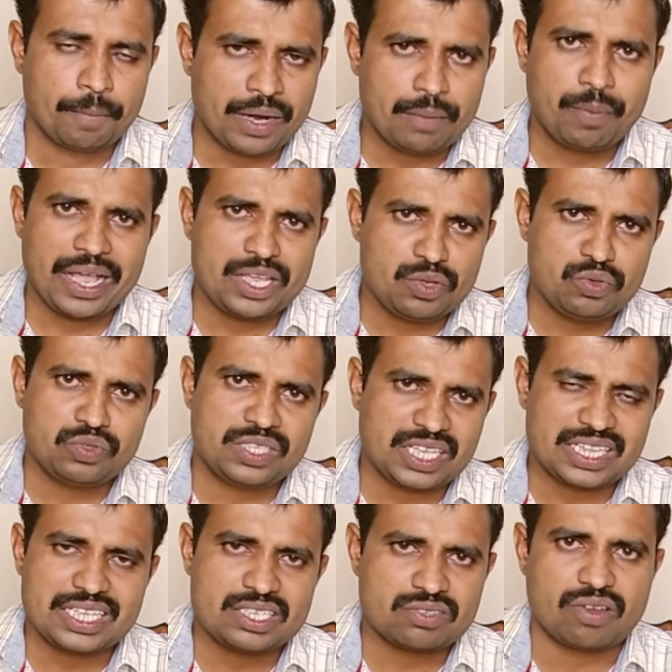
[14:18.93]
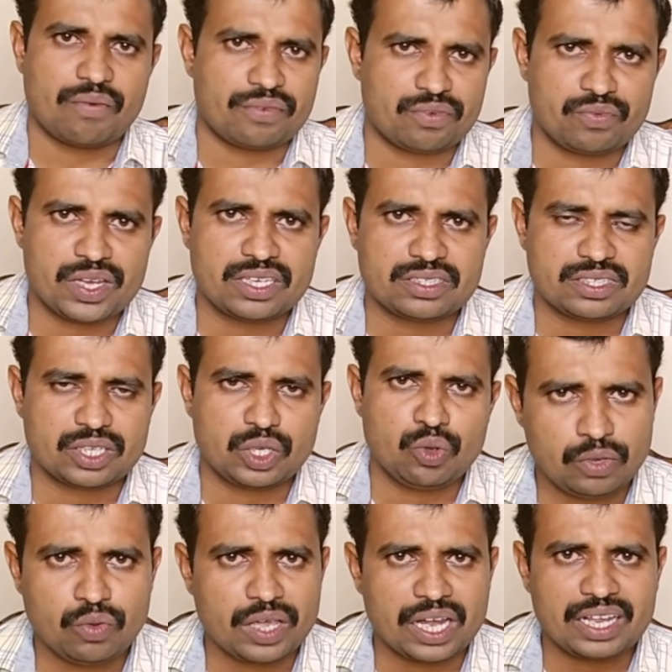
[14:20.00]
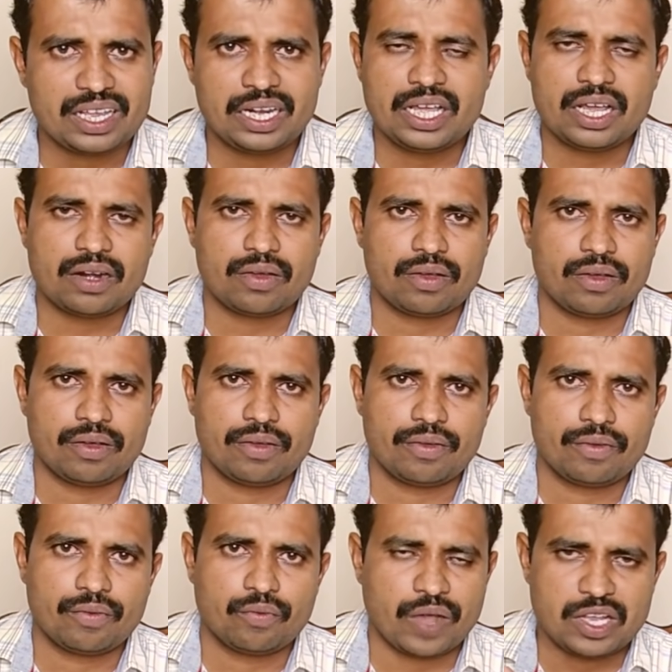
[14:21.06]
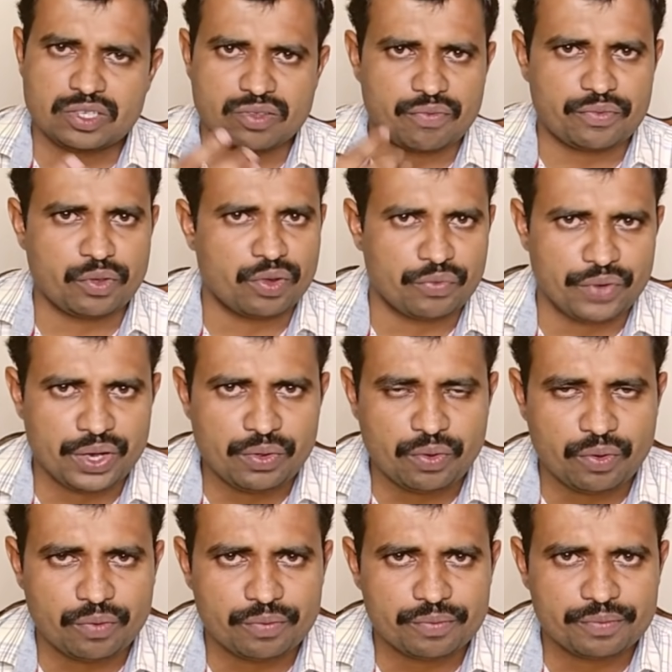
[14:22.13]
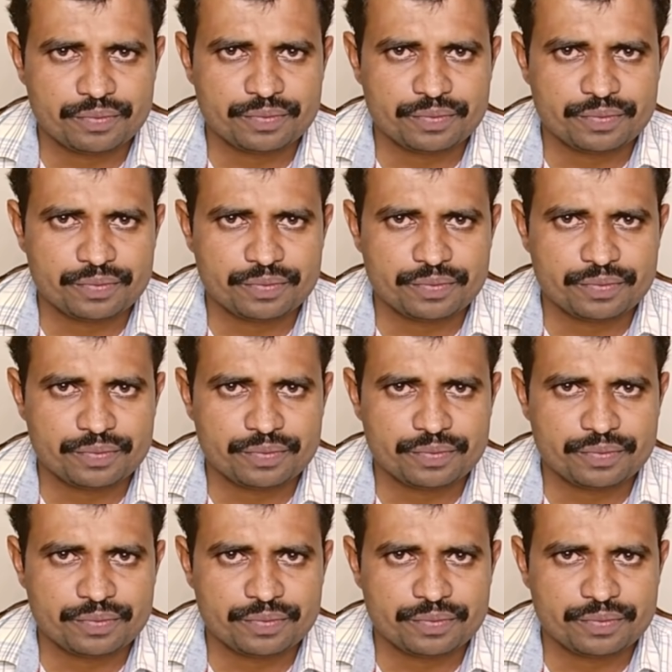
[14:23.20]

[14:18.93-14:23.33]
But by using these softwares, you can clear voice of your video,